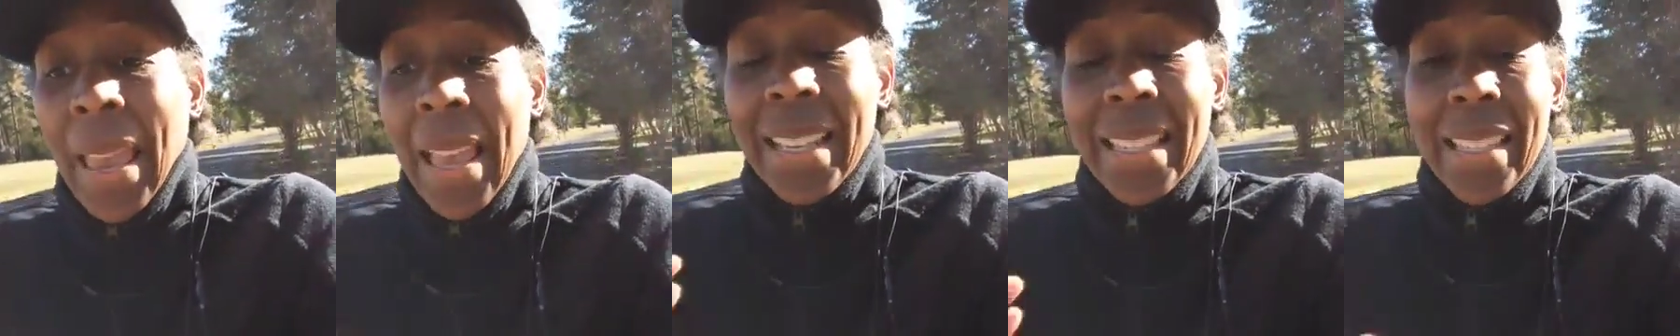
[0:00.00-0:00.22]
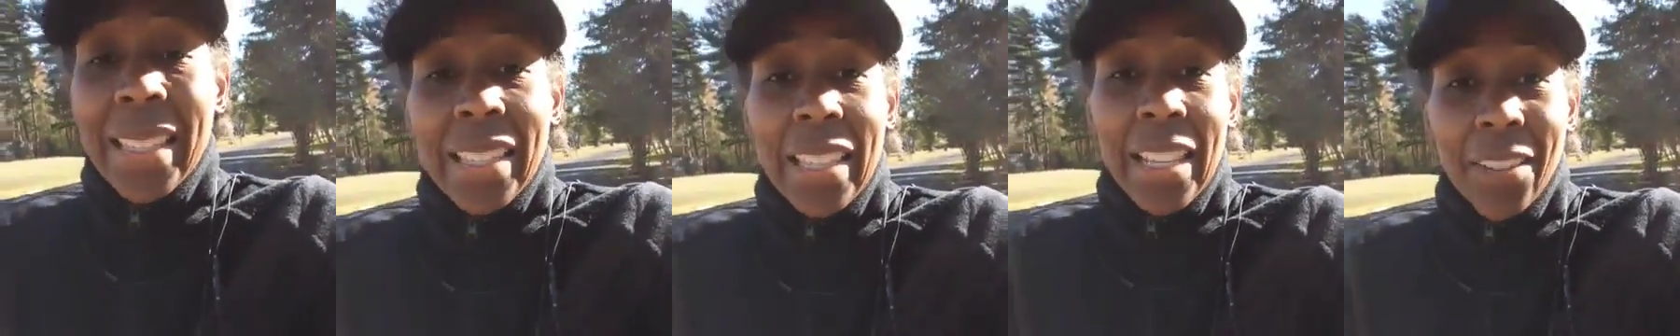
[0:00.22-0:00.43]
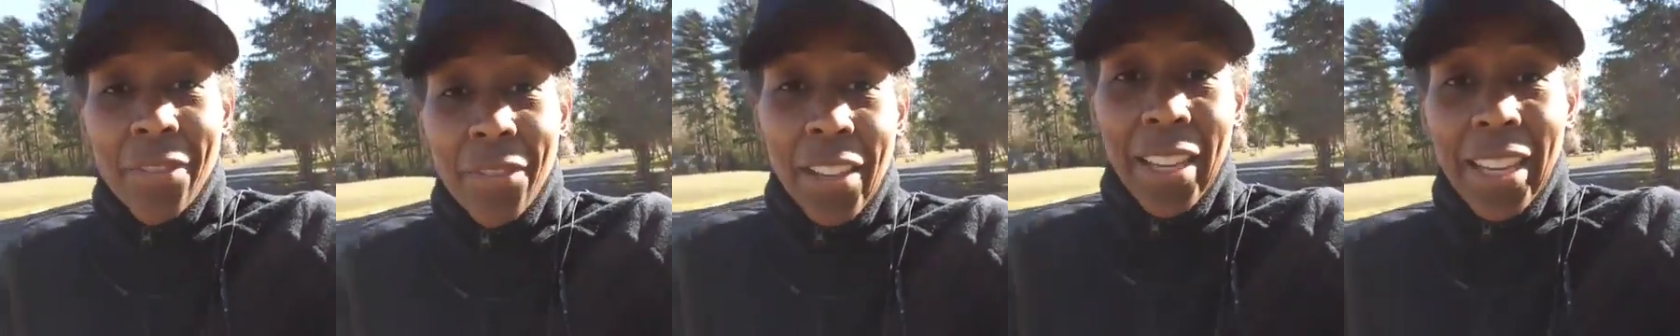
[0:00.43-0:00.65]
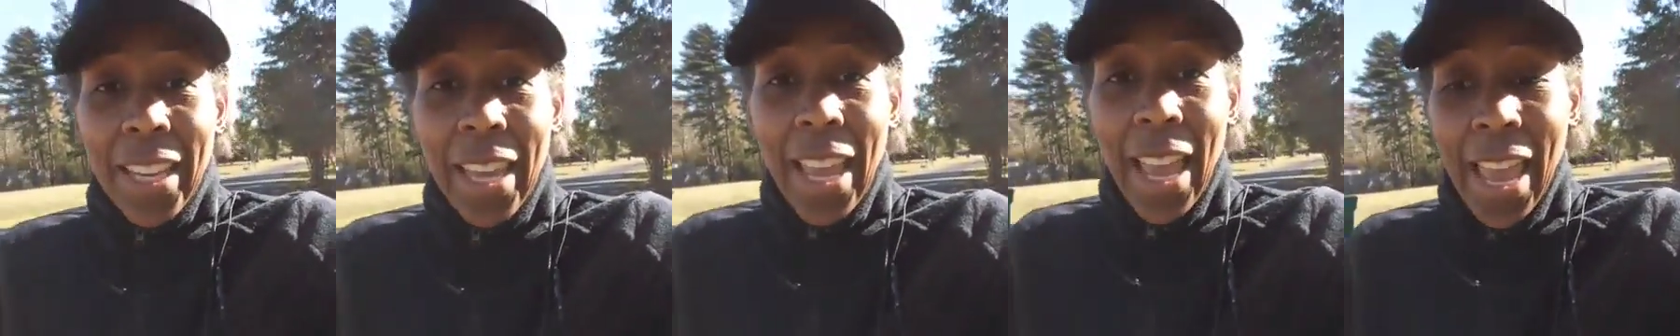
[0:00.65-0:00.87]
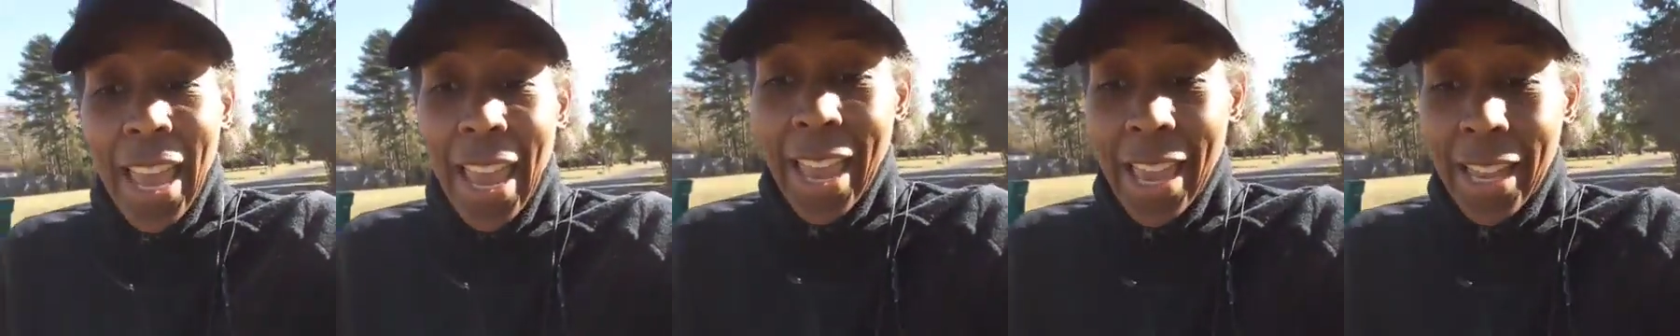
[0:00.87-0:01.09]
as
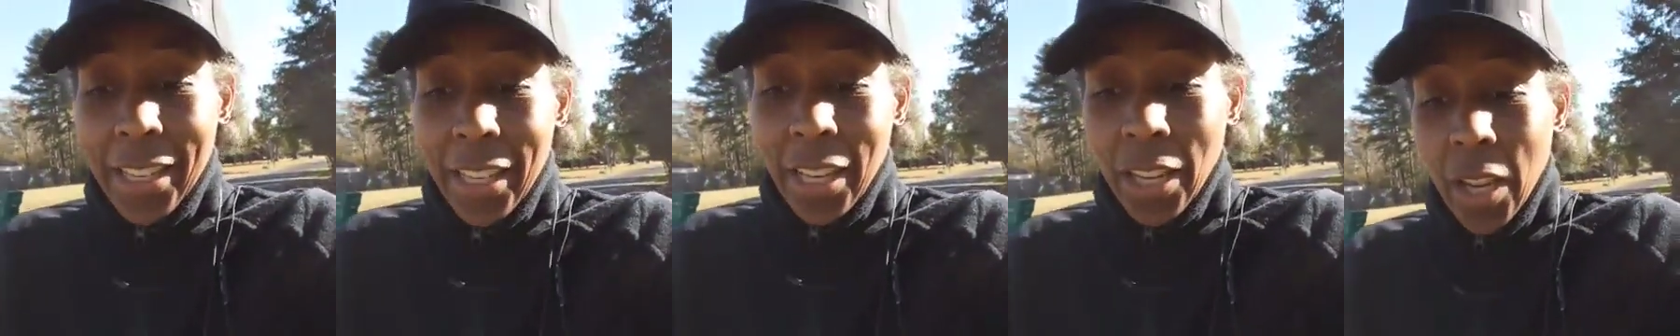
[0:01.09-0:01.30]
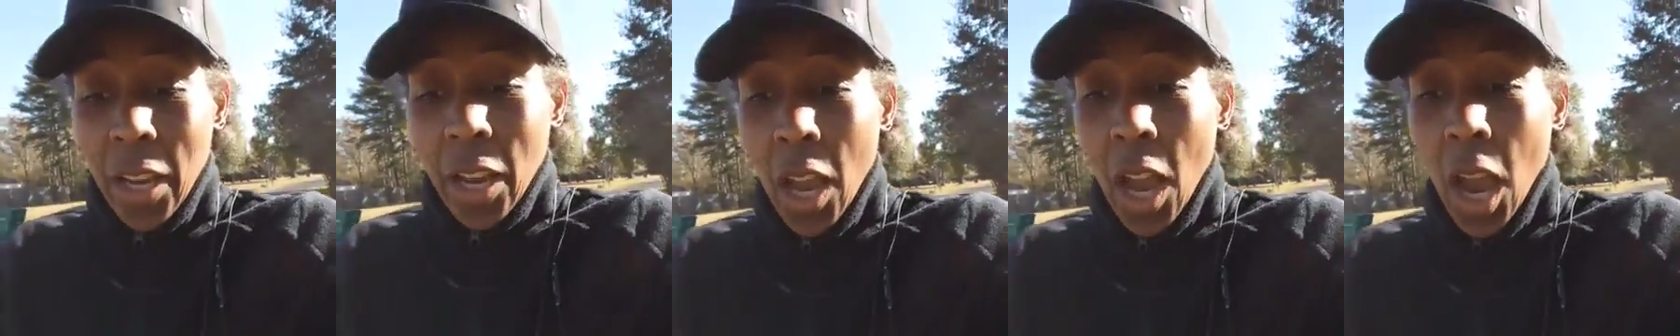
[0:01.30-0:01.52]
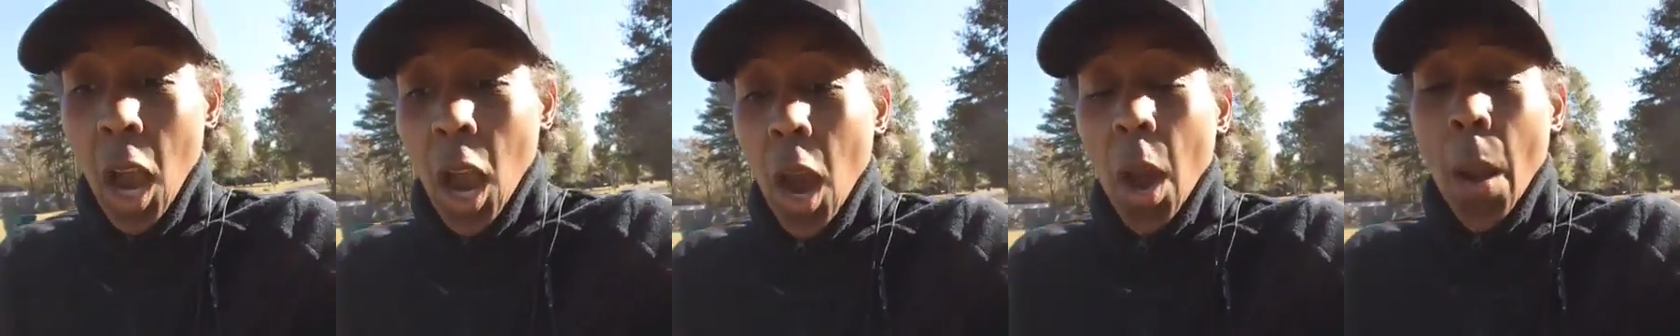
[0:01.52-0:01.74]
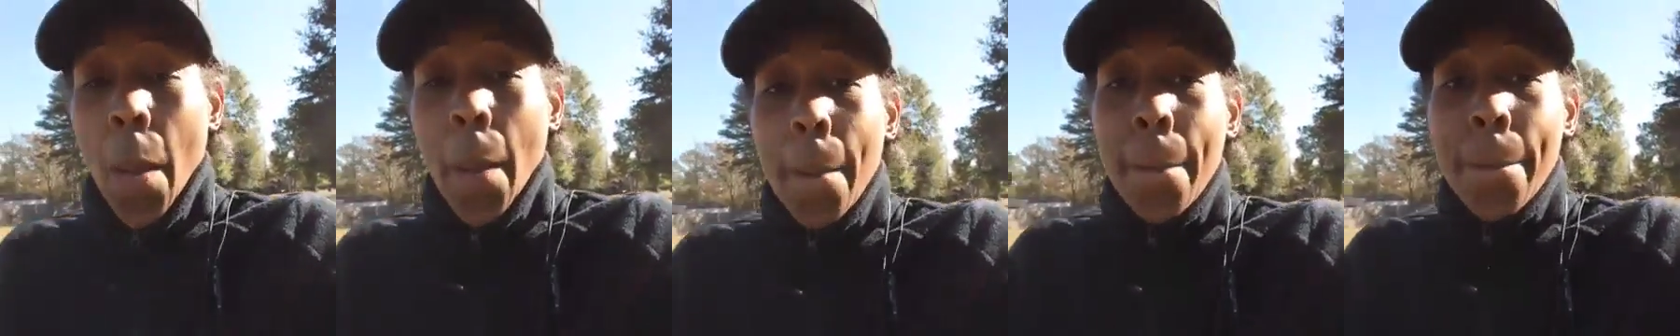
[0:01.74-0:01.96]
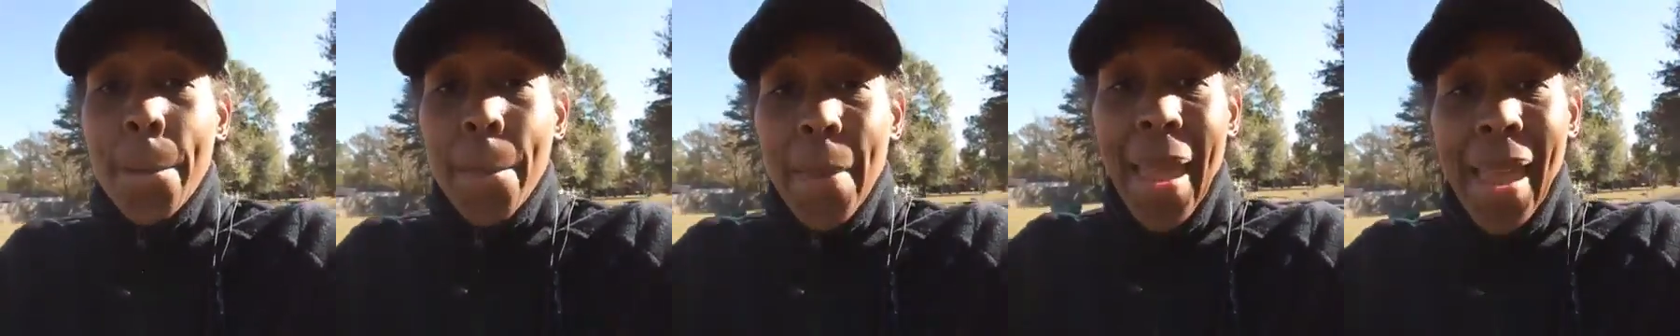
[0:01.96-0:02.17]
living at
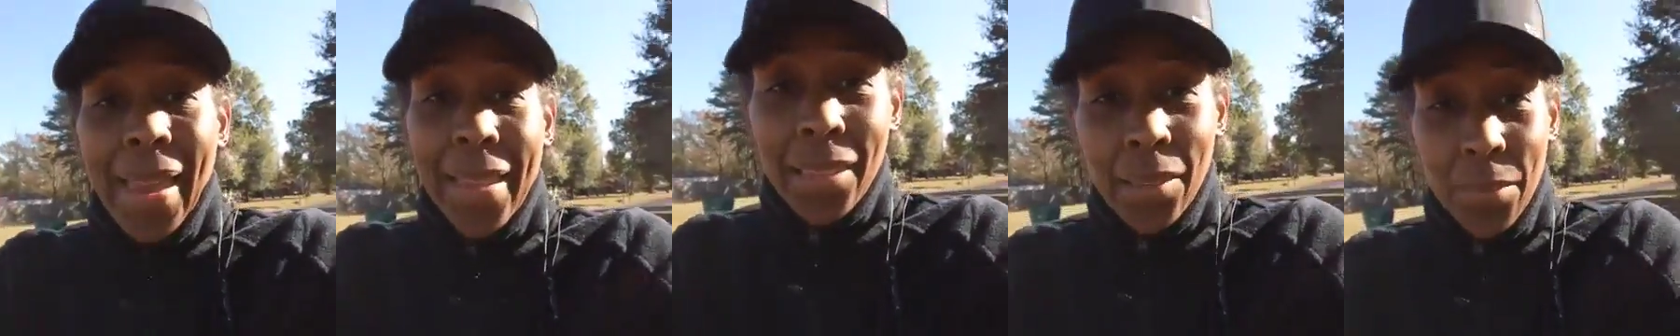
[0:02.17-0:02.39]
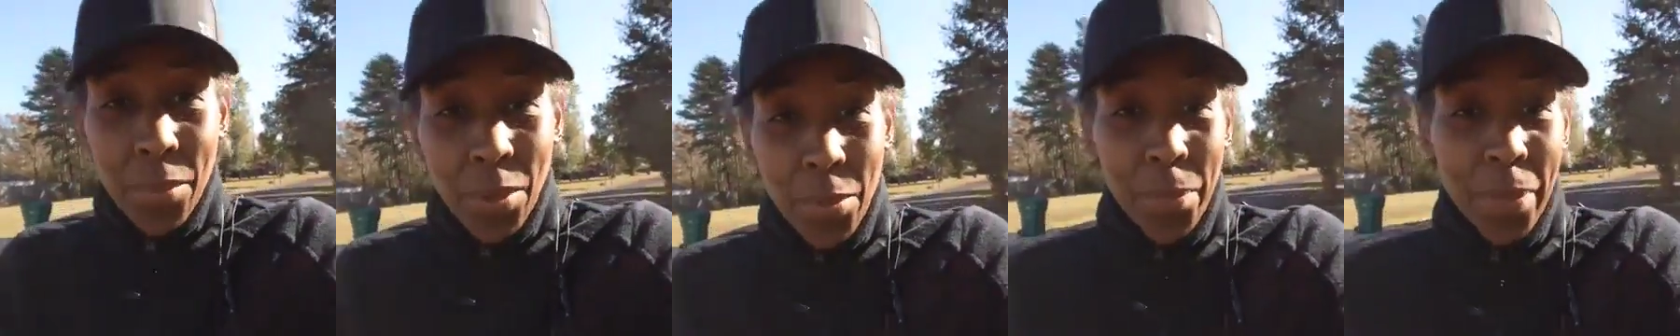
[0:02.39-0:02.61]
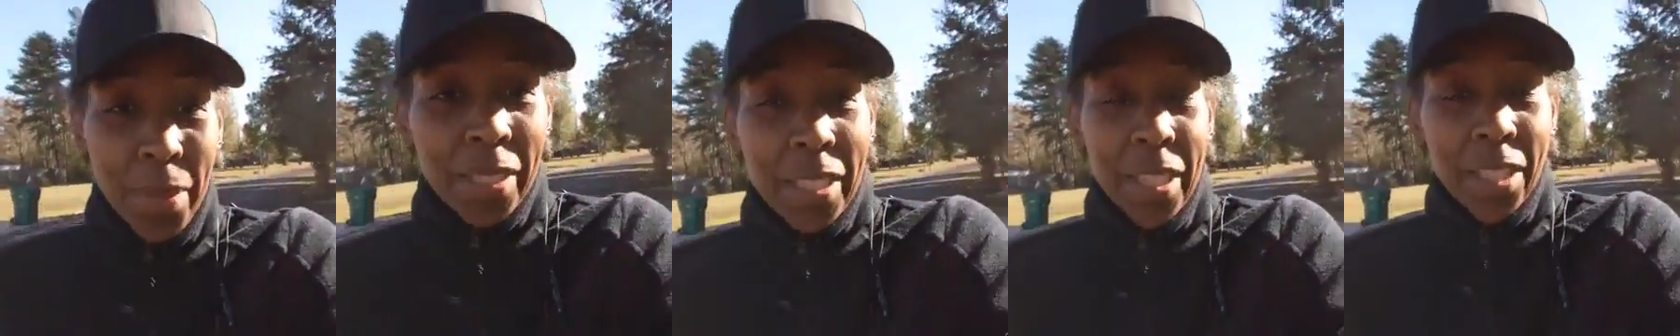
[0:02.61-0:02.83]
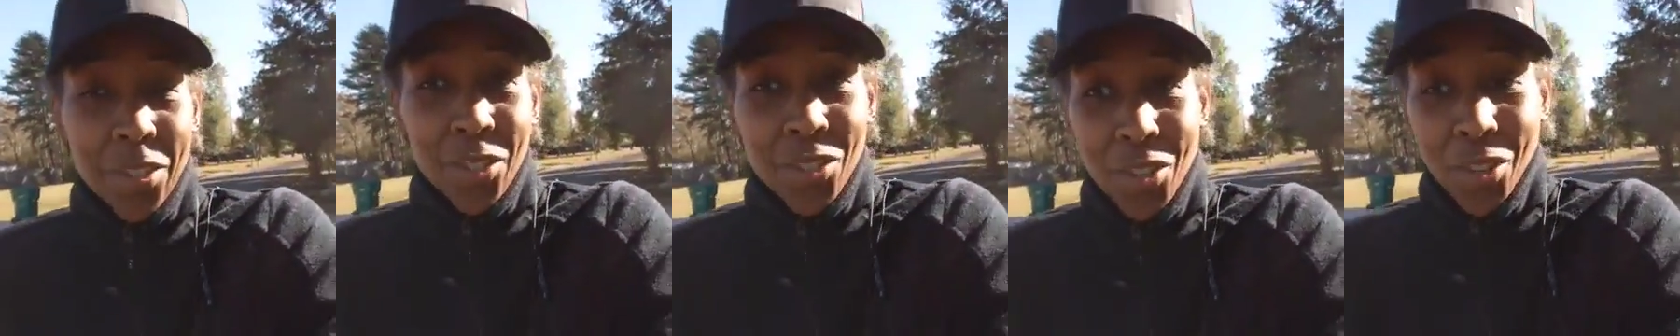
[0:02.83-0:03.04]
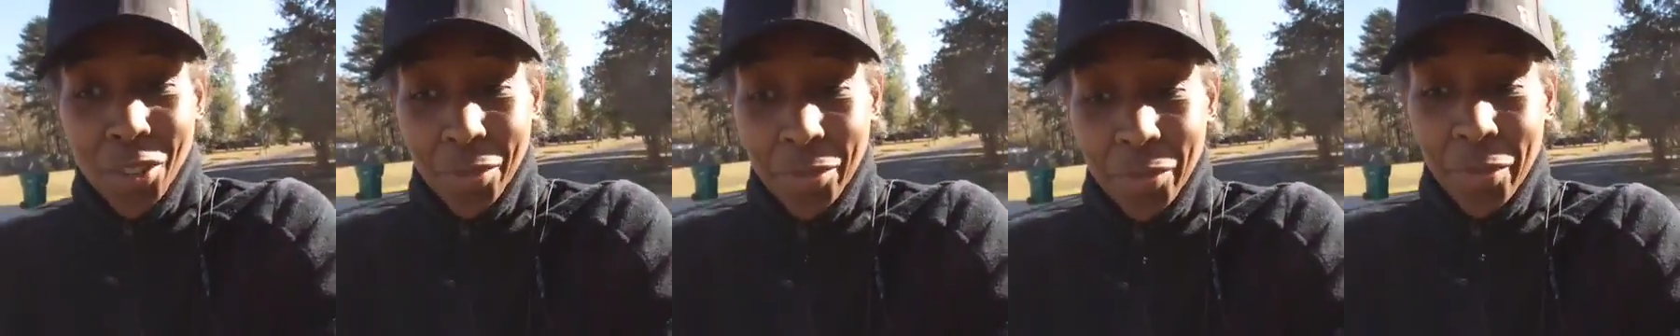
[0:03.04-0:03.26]
our maximum
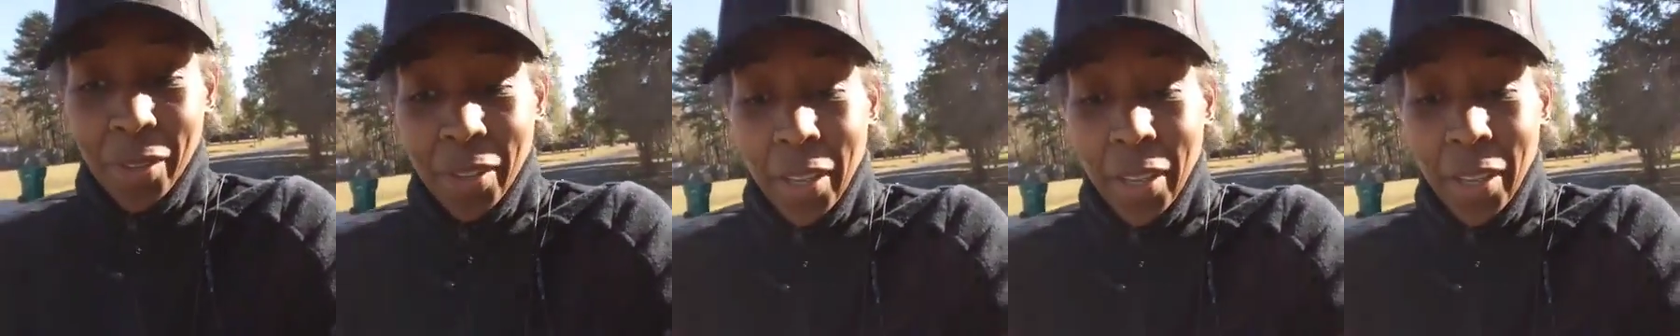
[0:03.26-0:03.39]
potential.